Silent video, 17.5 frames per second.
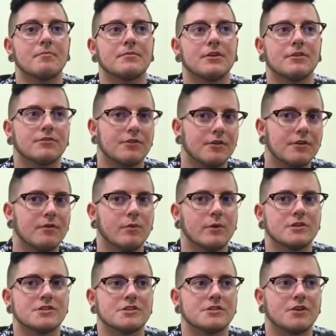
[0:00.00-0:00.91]
dessert
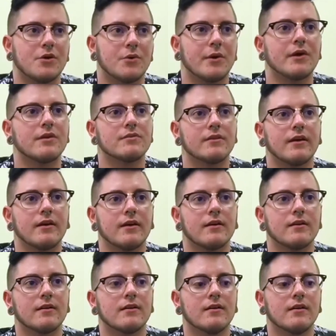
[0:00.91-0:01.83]
which is always
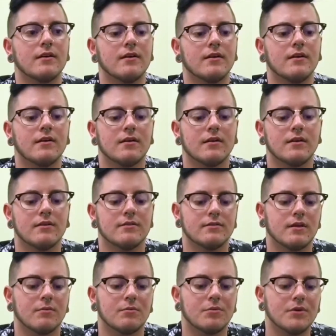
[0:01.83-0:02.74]
like
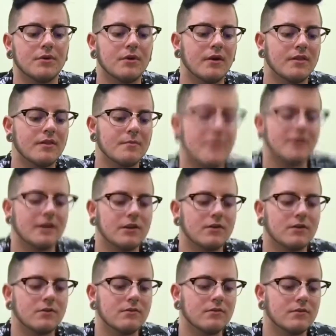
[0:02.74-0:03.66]
they'll put on the
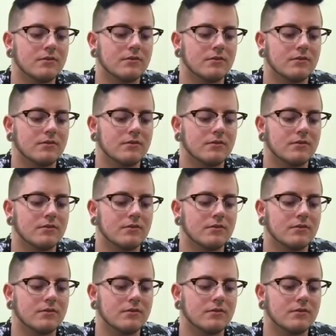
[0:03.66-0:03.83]
menu